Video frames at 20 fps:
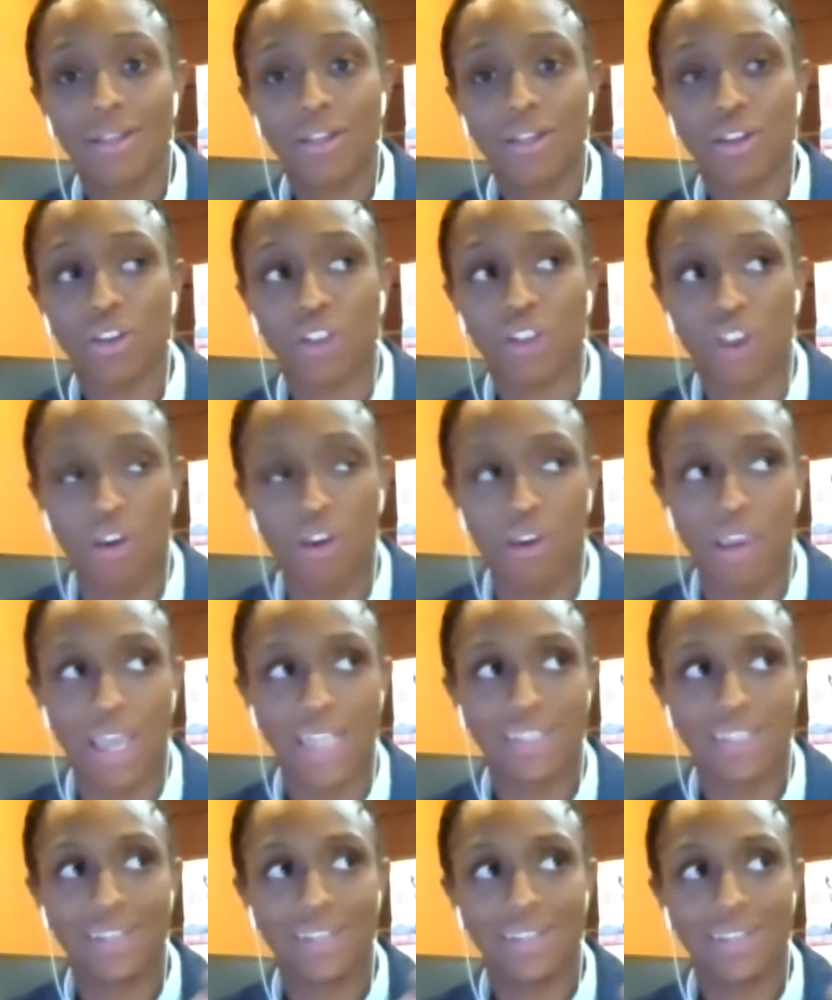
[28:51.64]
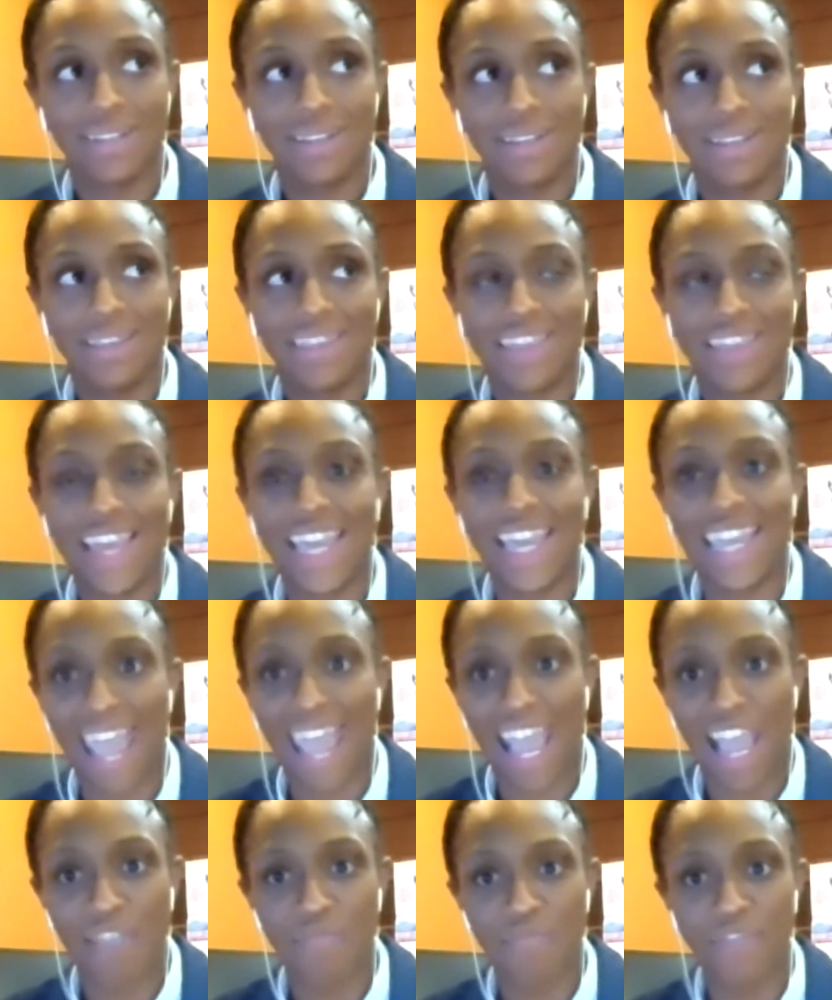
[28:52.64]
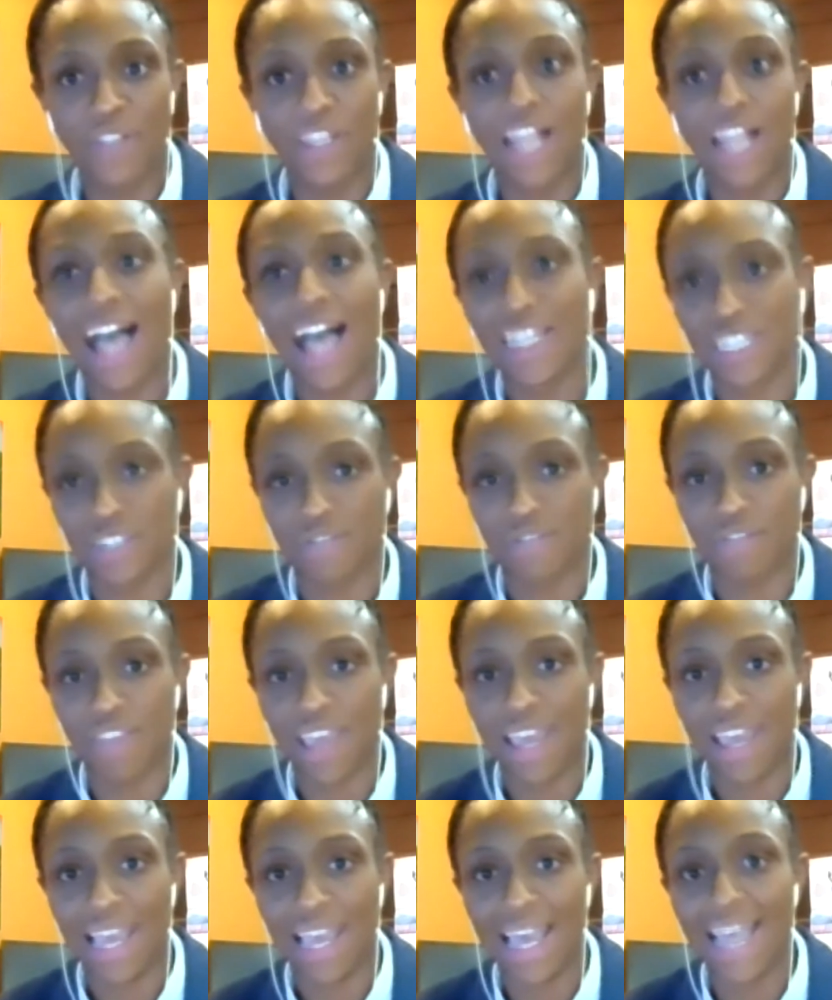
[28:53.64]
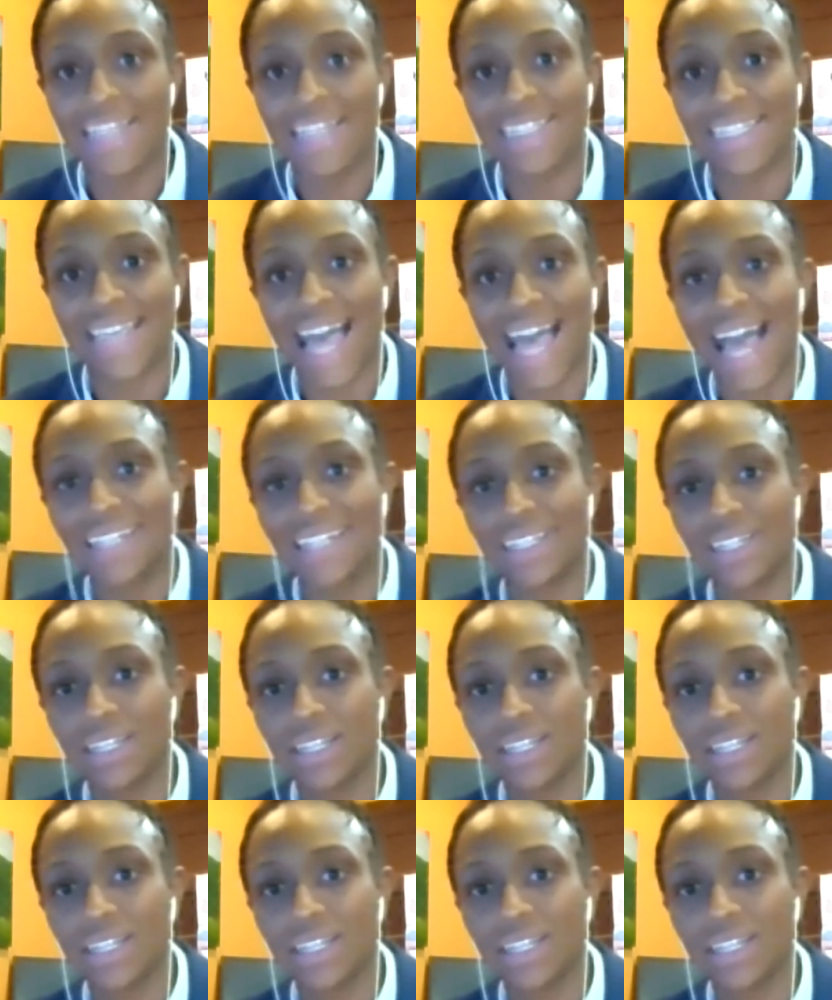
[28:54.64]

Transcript: current thinking and philosophy is that